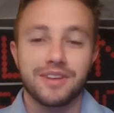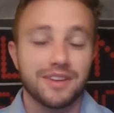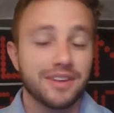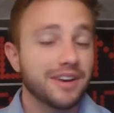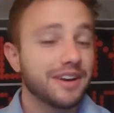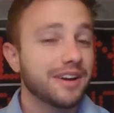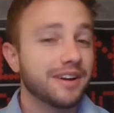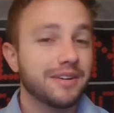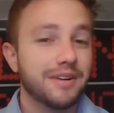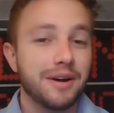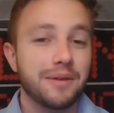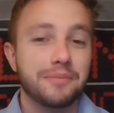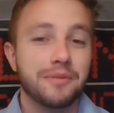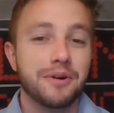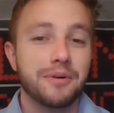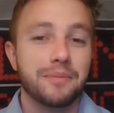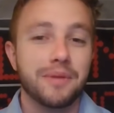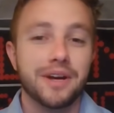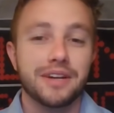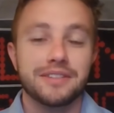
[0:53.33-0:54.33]
Yeah, I'm
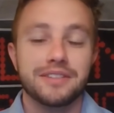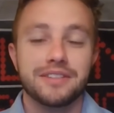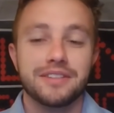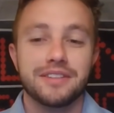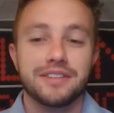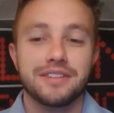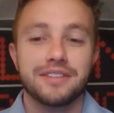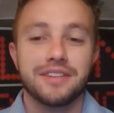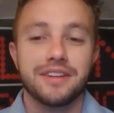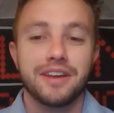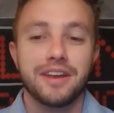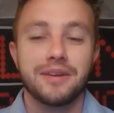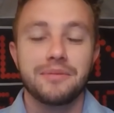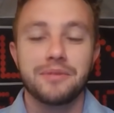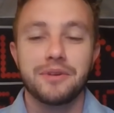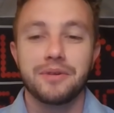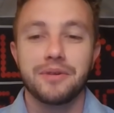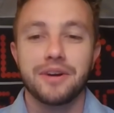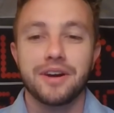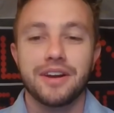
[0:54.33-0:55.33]
going back to the game
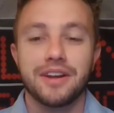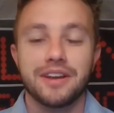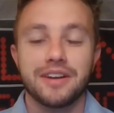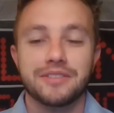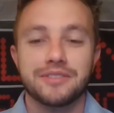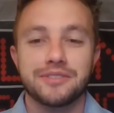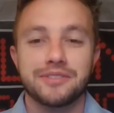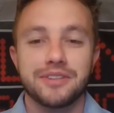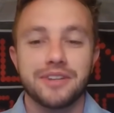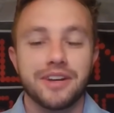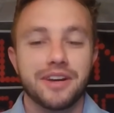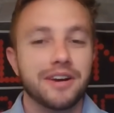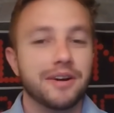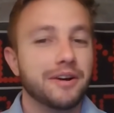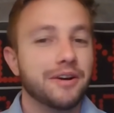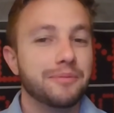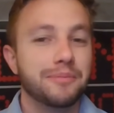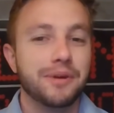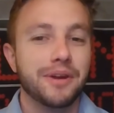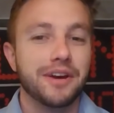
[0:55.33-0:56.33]
you were at yesterday. I
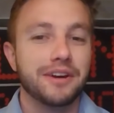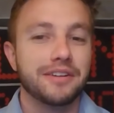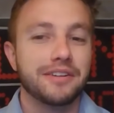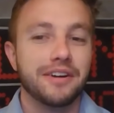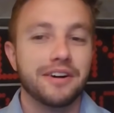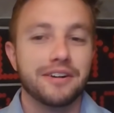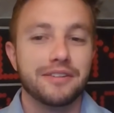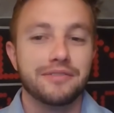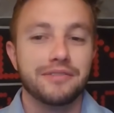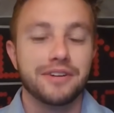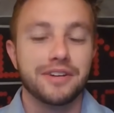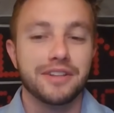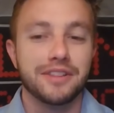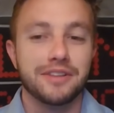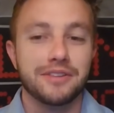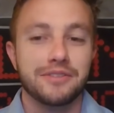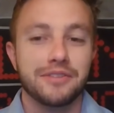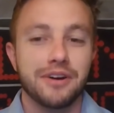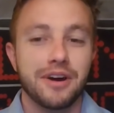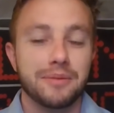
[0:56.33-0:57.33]
hope you had a lot of fun in
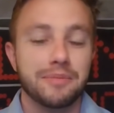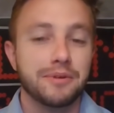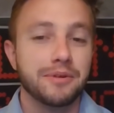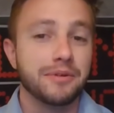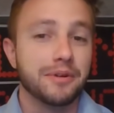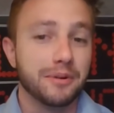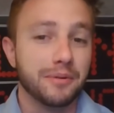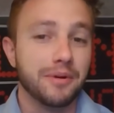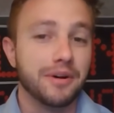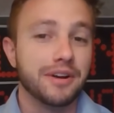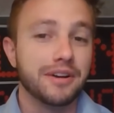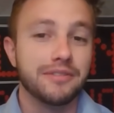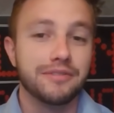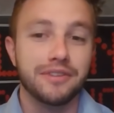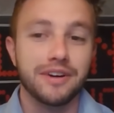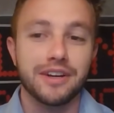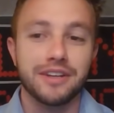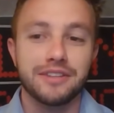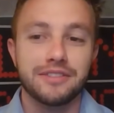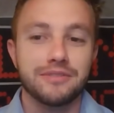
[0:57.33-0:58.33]
the trop. You were one of
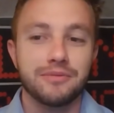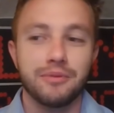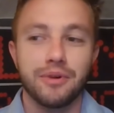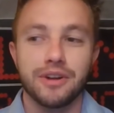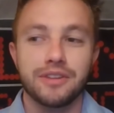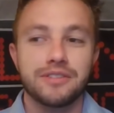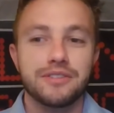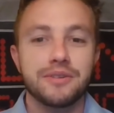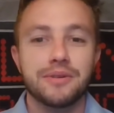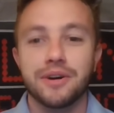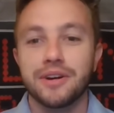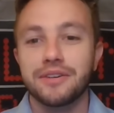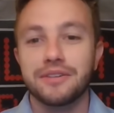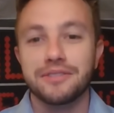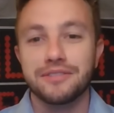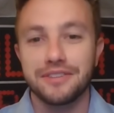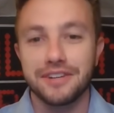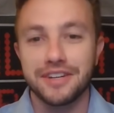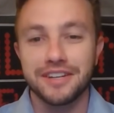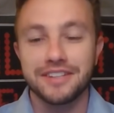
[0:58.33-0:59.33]
like what
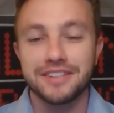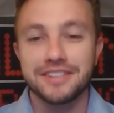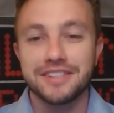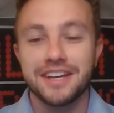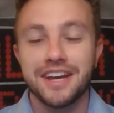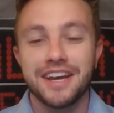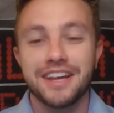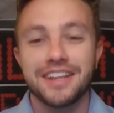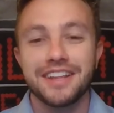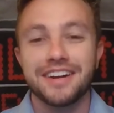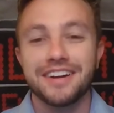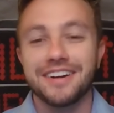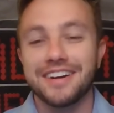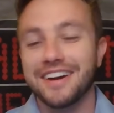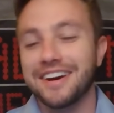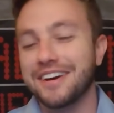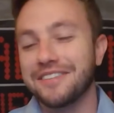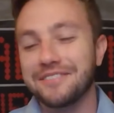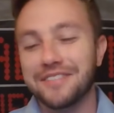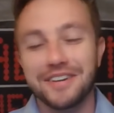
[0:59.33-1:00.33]
200 fans there.
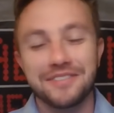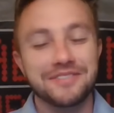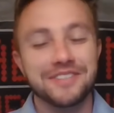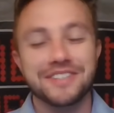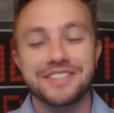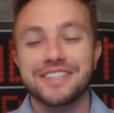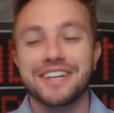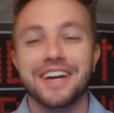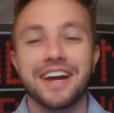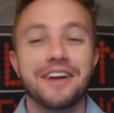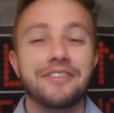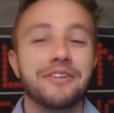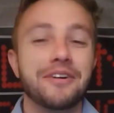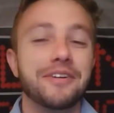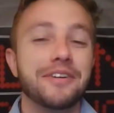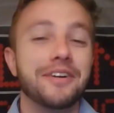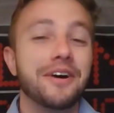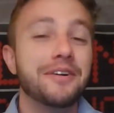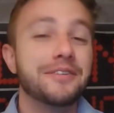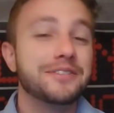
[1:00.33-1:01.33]
I'm, I'm just kidding.
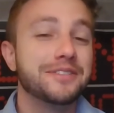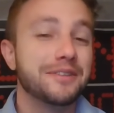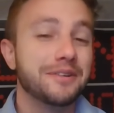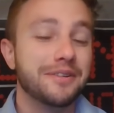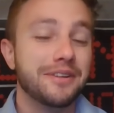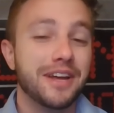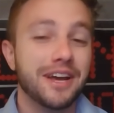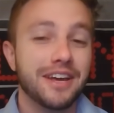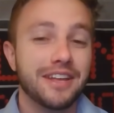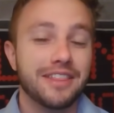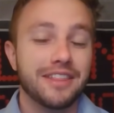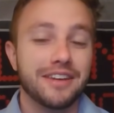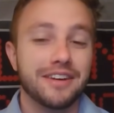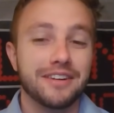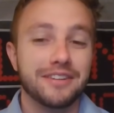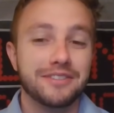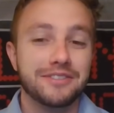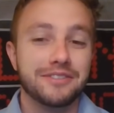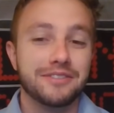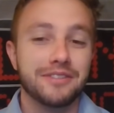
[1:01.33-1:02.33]
Everyone knows the
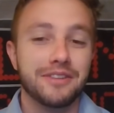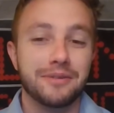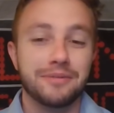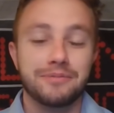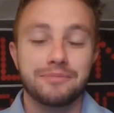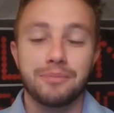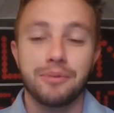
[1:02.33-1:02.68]
the the